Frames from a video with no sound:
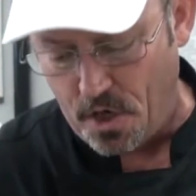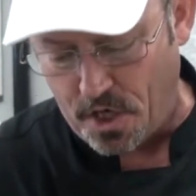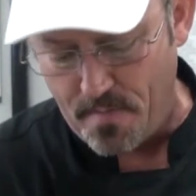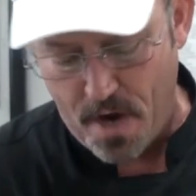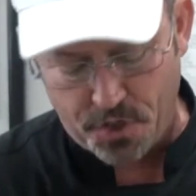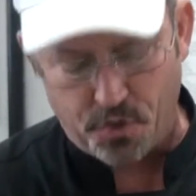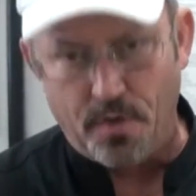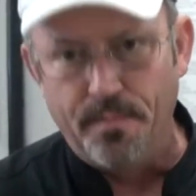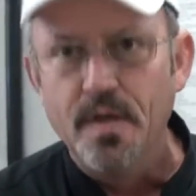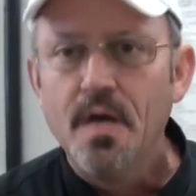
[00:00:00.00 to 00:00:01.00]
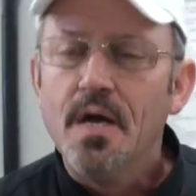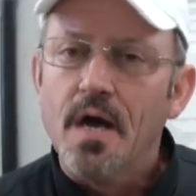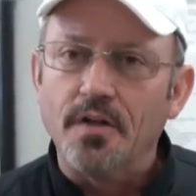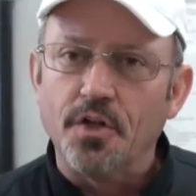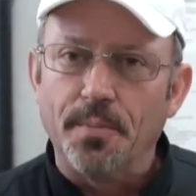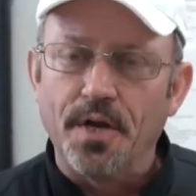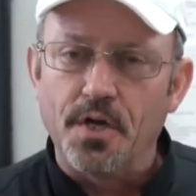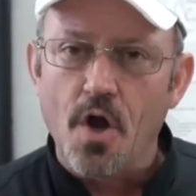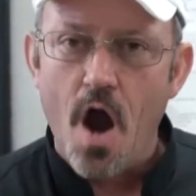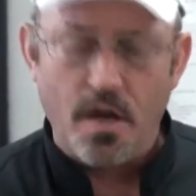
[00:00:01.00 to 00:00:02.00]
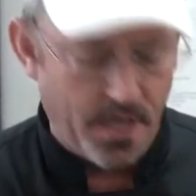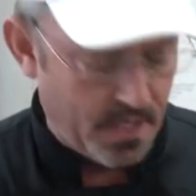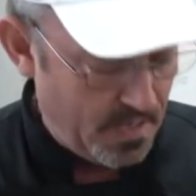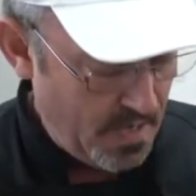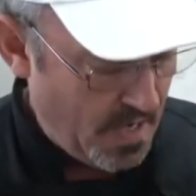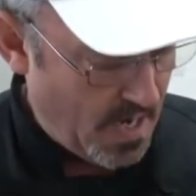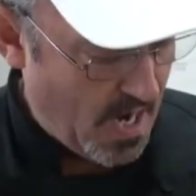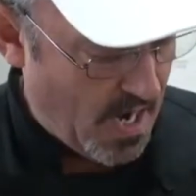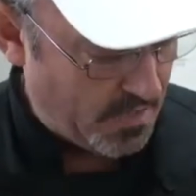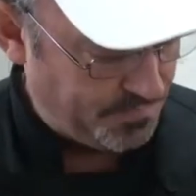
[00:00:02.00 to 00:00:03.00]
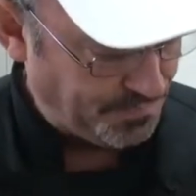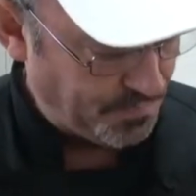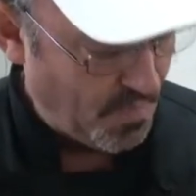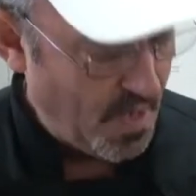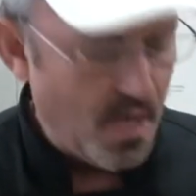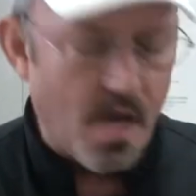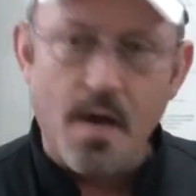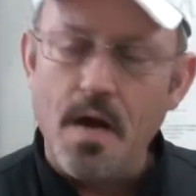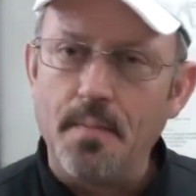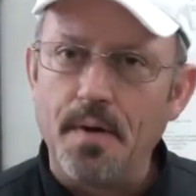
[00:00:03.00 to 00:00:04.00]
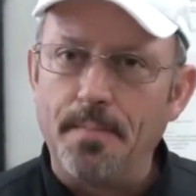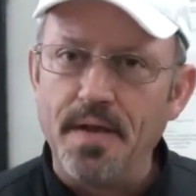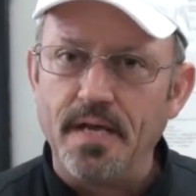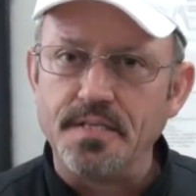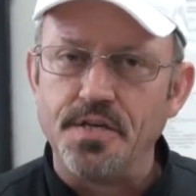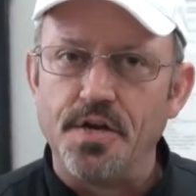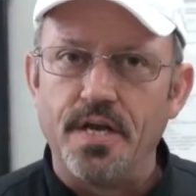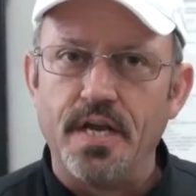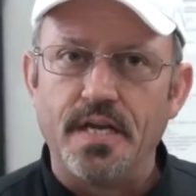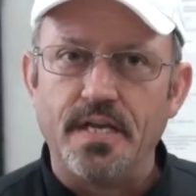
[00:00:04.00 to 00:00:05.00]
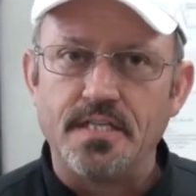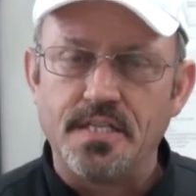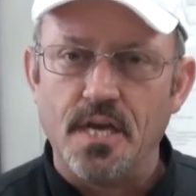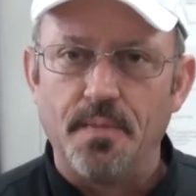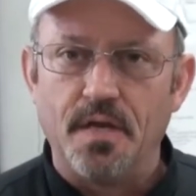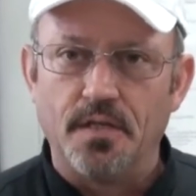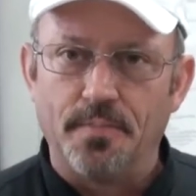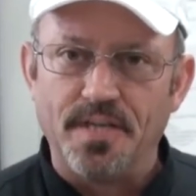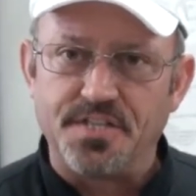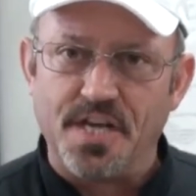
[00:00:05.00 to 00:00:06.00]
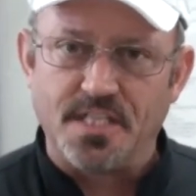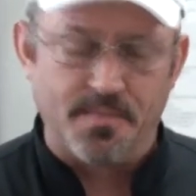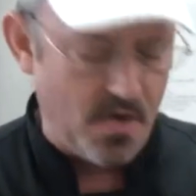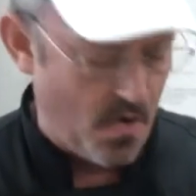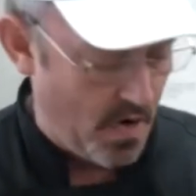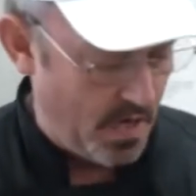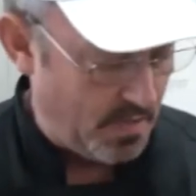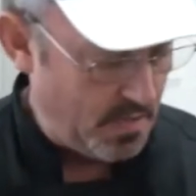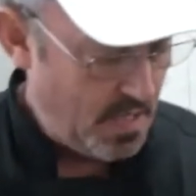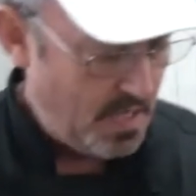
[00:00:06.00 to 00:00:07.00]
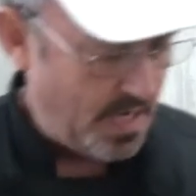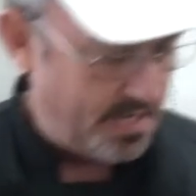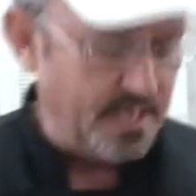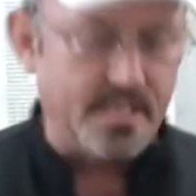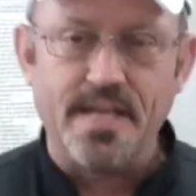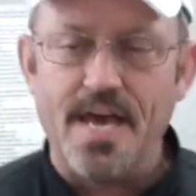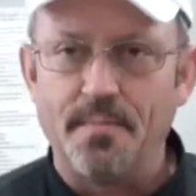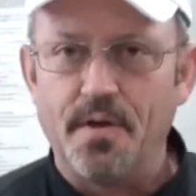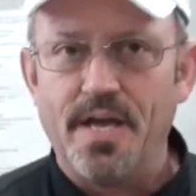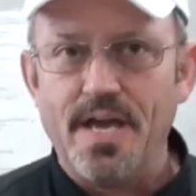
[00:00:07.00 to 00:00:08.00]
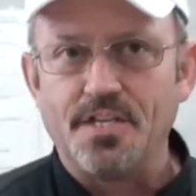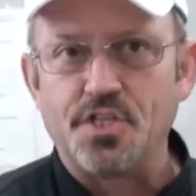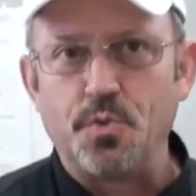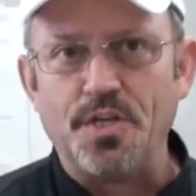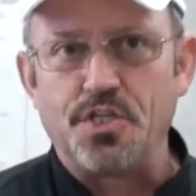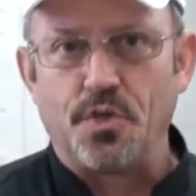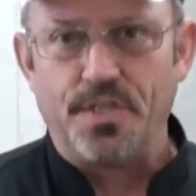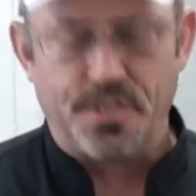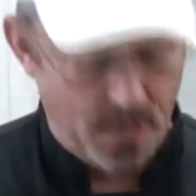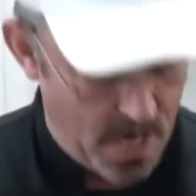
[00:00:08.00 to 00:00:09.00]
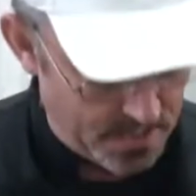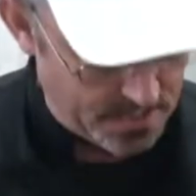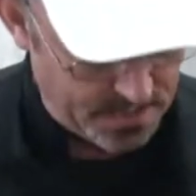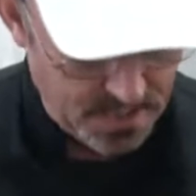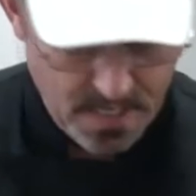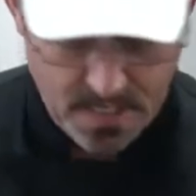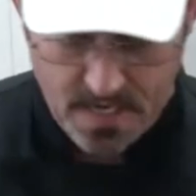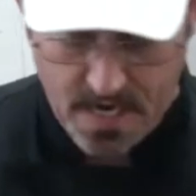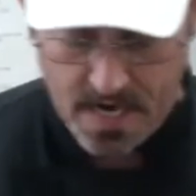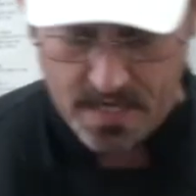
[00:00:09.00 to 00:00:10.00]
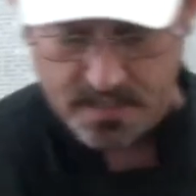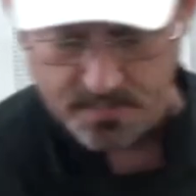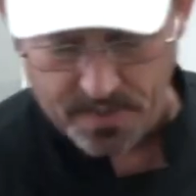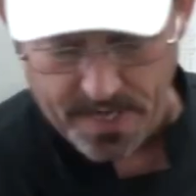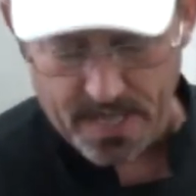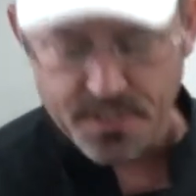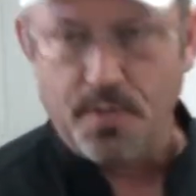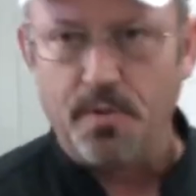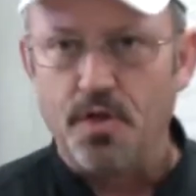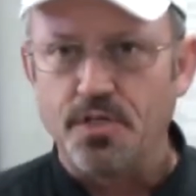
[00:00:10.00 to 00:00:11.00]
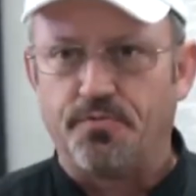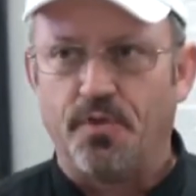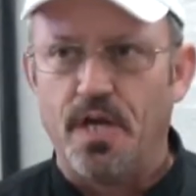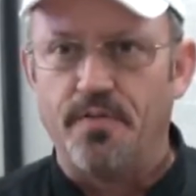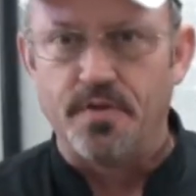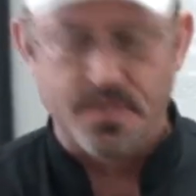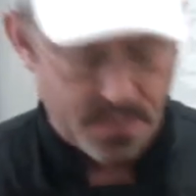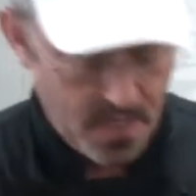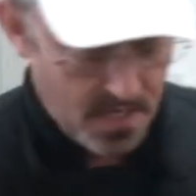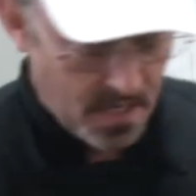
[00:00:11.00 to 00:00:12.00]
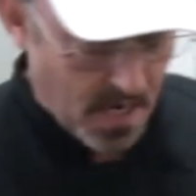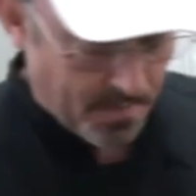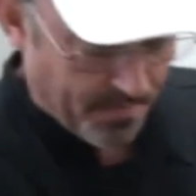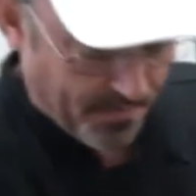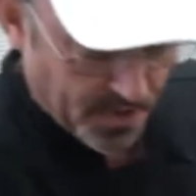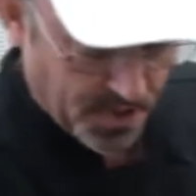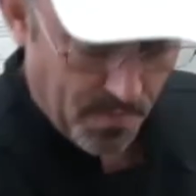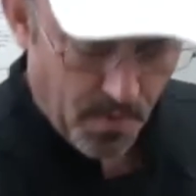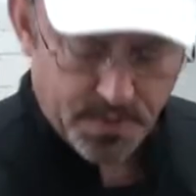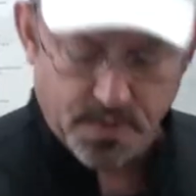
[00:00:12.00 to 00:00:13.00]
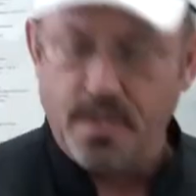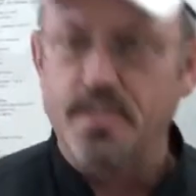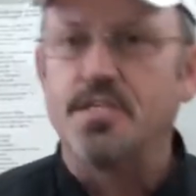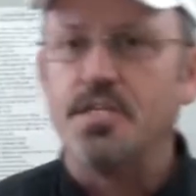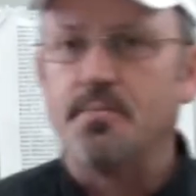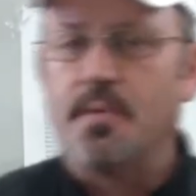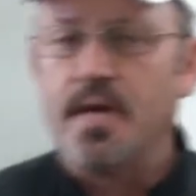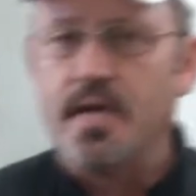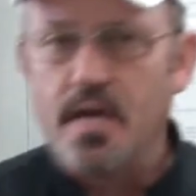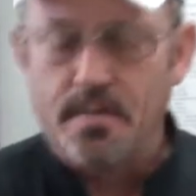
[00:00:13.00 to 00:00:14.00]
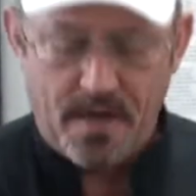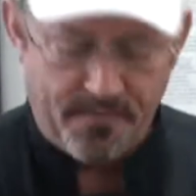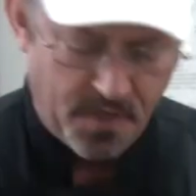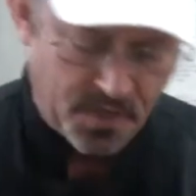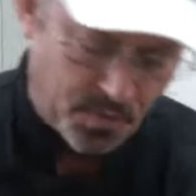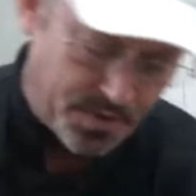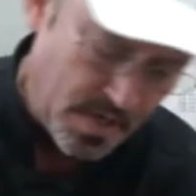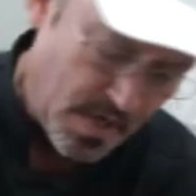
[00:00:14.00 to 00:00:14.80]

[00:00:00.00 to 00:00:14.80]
enoki mushroom, a little bit of garlic. Uh, I'm going to pan sear it and then steam it in a little bit of sesame oil. And then to that, I'm going to add a sweet soy sauce uh, to bring out some of those flavors. Uh, but first, I'm always going to season my, uh, my fish with